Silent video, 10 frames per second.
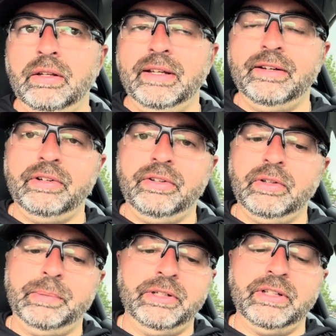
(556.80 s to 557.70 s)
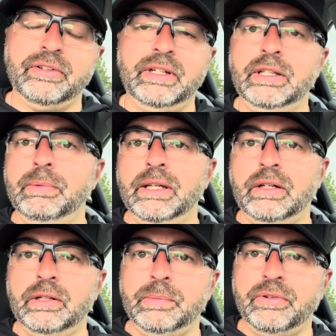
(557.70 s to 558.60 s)
every single pitch doesn't need to be at
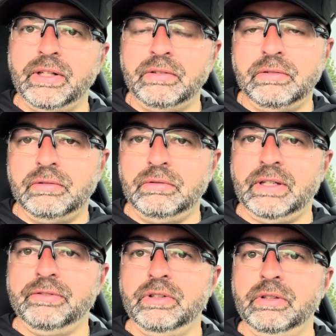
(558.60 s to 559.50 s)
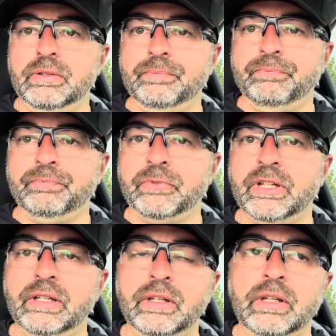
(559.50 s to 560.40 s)
100% effort.
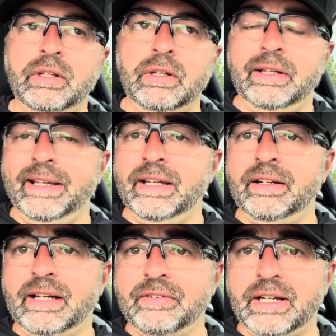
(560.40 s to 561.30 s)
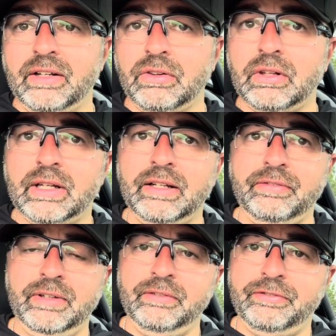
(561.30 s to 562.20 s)
Okay, again, I've got a lot
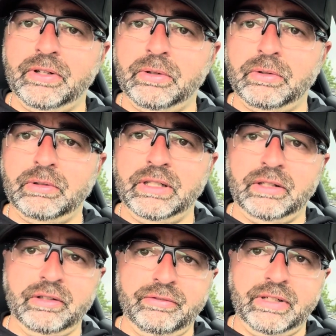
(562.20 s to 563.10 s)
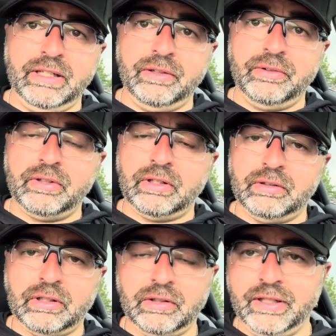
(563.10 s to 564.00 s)
of info in other videos.
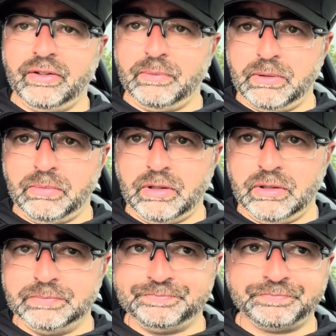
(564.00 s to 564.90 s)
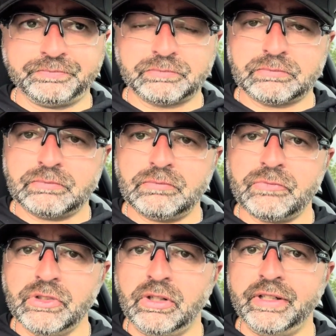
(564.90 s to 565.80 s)
I'll link some of them below
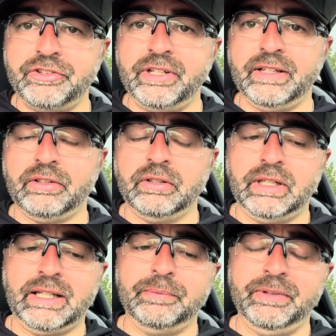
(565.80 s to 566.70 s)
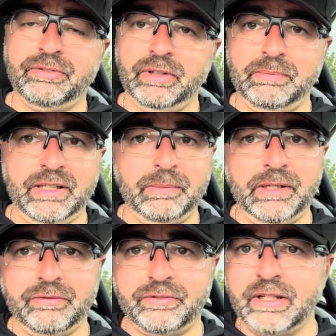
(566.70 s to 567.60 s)
on this channel. It's really meant to
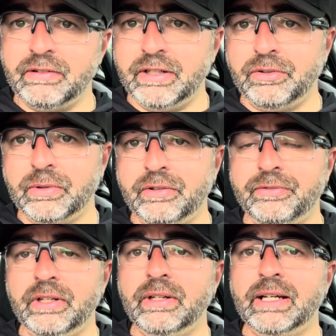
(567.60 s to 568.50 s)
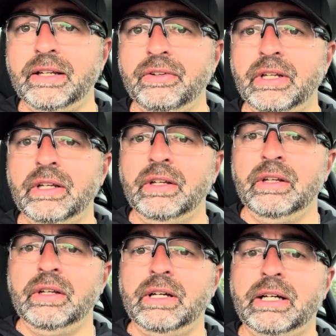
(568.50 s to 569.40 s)
be a free resource for you guys,
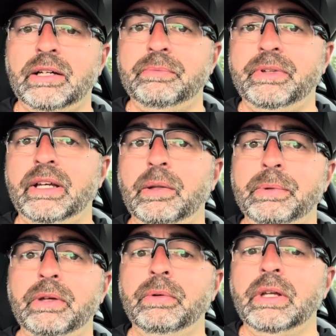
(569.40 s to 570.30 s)
to help you,